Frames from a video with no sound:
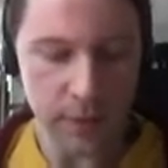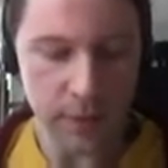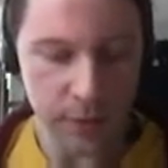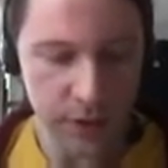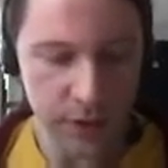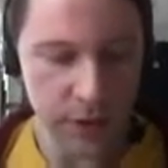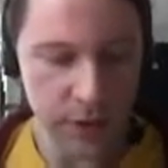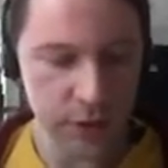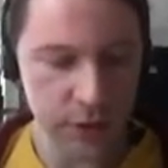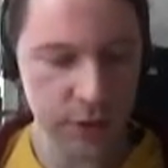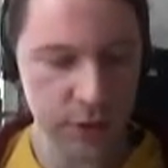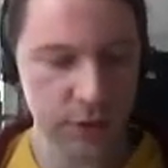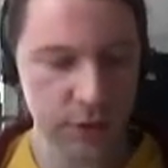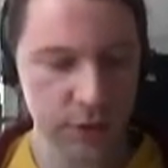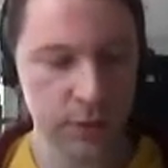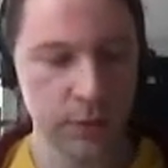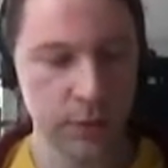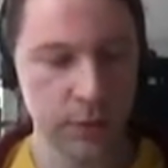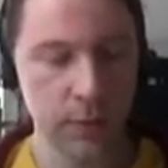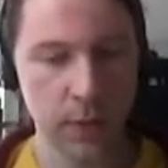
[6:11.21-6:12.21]

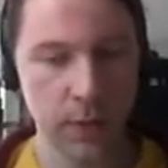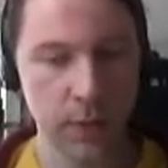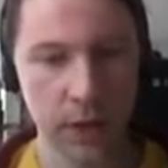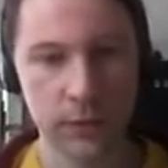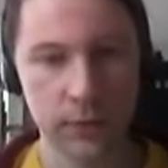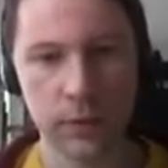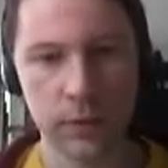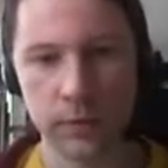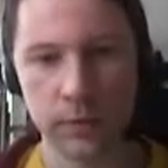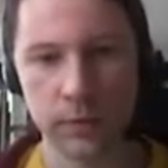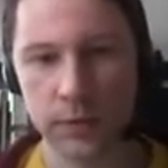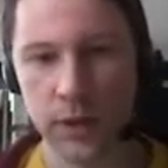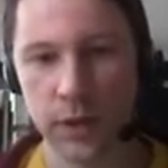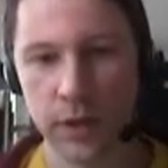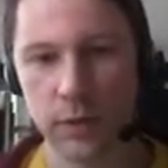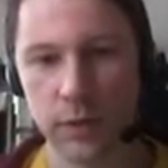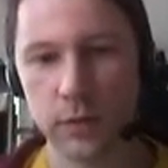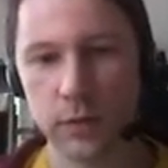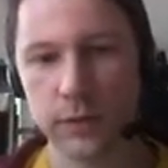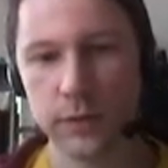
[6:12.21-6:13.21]
predictions to the platform
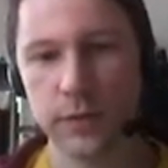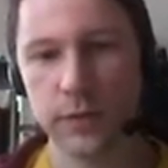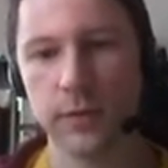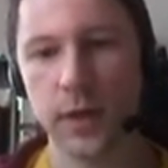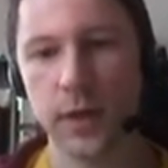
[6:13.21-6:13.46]
take also